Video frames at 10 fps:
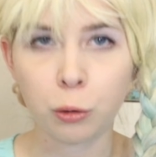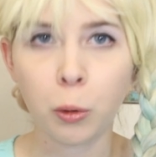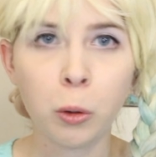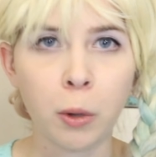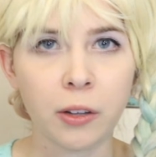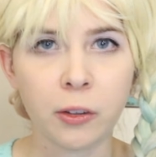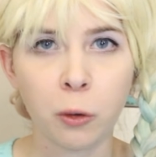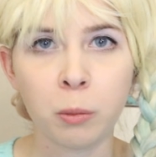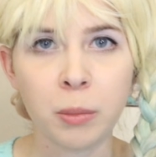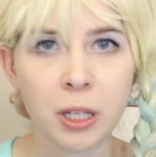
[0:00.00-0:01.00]
A troll once
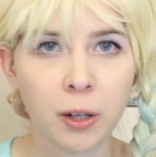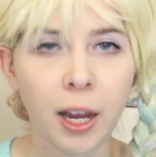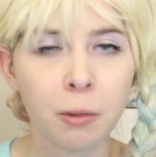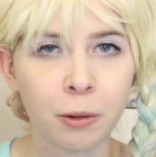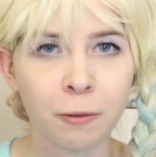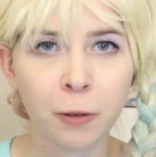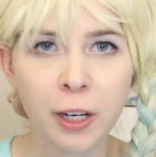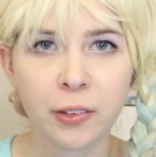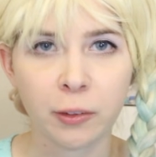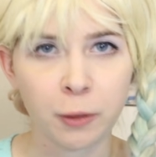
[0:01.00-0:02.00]
told me your head would
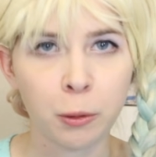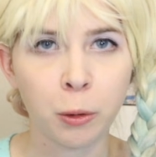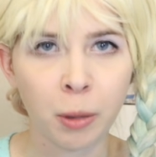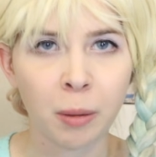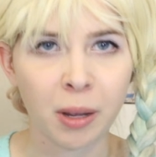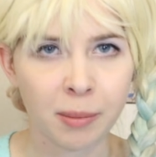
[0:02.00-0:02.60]
freeze if you knew about my